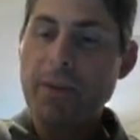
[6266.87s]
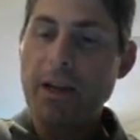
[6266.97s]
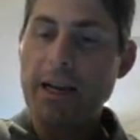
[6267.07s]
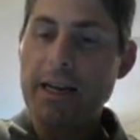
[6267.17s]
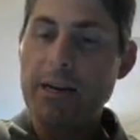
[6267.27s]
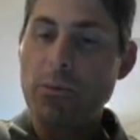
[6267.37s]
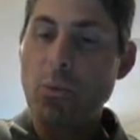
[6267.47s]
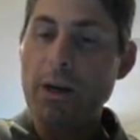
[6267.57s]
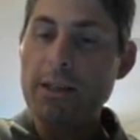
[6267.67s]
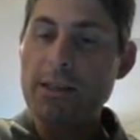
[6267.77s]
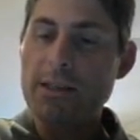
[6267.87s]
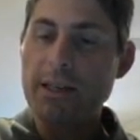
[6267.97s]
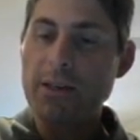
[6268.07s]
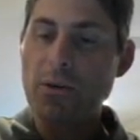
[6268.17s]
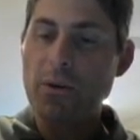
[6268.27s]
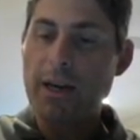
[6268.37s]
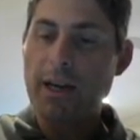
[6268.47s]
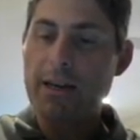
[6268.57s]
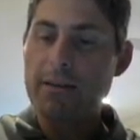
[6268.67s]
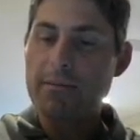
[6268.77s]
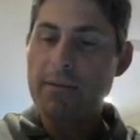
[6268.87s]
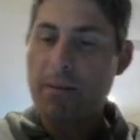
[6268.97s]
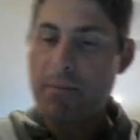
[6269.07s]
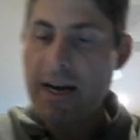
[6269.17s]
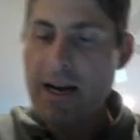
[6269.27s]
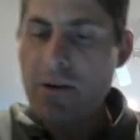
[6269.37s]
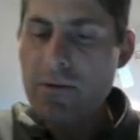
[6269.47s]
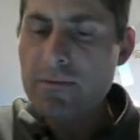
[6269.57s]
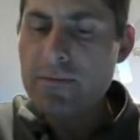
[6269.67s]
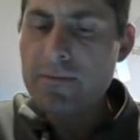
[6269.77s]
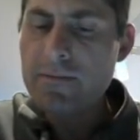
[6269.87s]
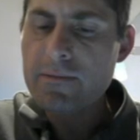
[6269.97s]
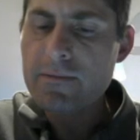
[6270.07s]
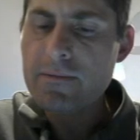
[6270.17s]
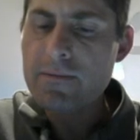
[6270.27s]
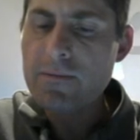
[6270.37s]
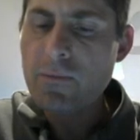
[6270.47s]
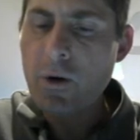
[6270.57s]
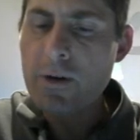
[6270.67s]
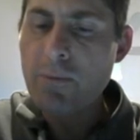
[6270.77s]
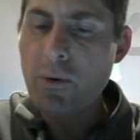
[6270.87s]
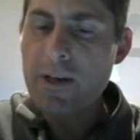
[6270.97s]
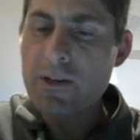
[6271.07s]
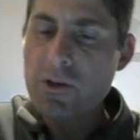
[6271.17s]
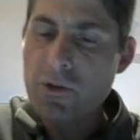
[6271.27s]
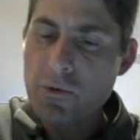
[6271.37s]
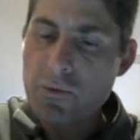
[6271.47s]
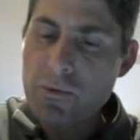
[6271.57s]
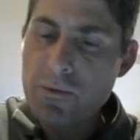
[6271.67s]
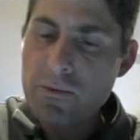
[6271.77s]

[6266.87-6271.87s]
And I get one signal at about 1.2.